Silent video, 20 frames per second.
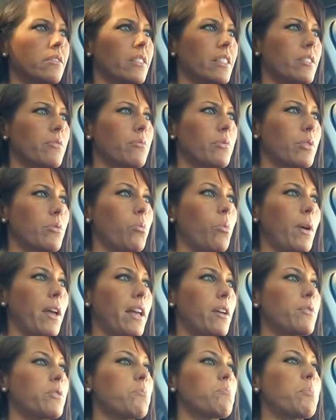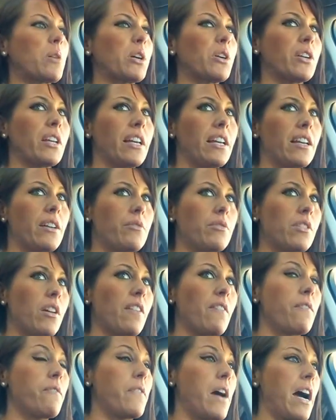It was burning, it was
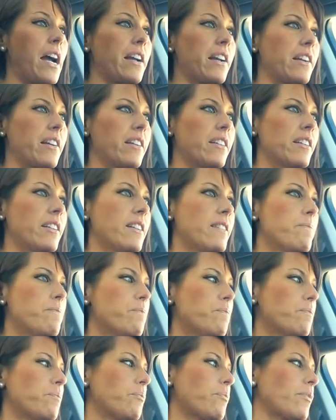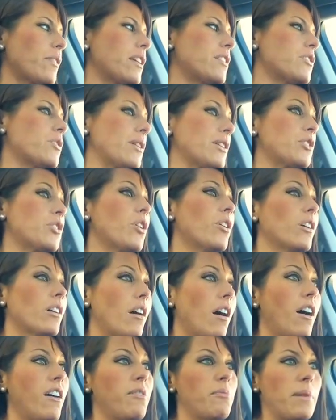on fire. And so I took
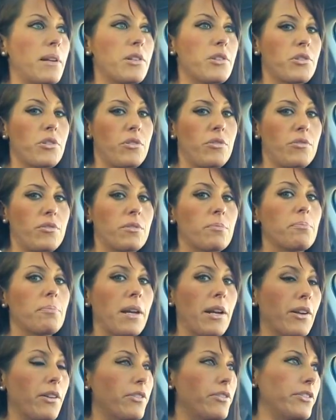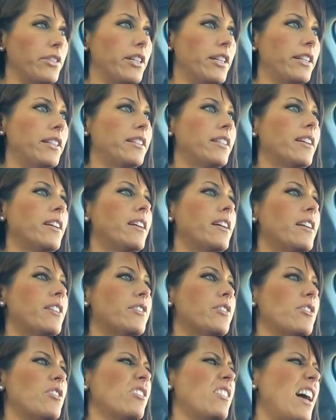off my shoes barefoot.
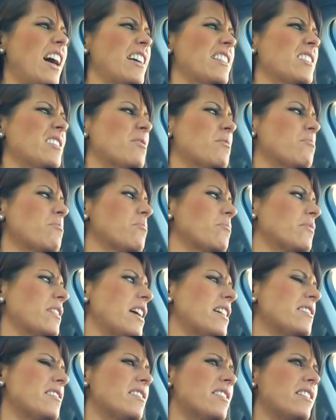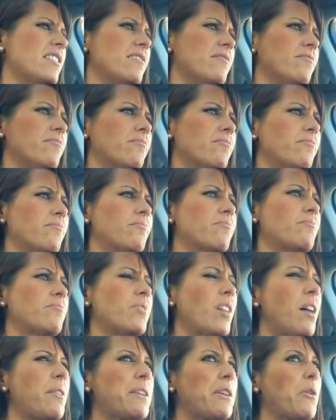So the less than
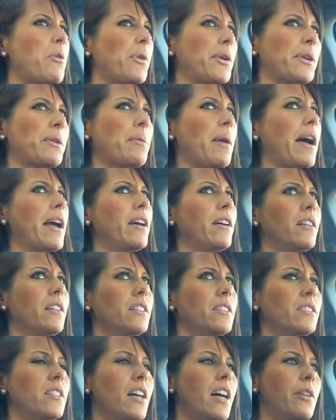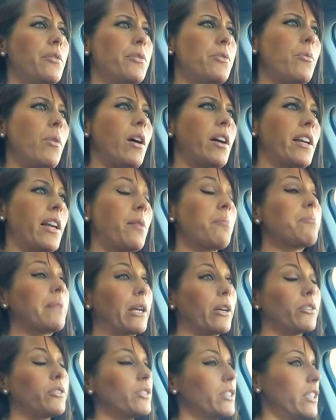probably quarter mile, I was walking
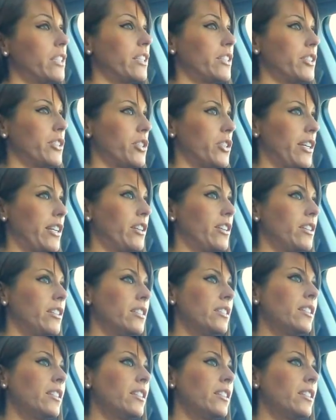barefoot on the trail.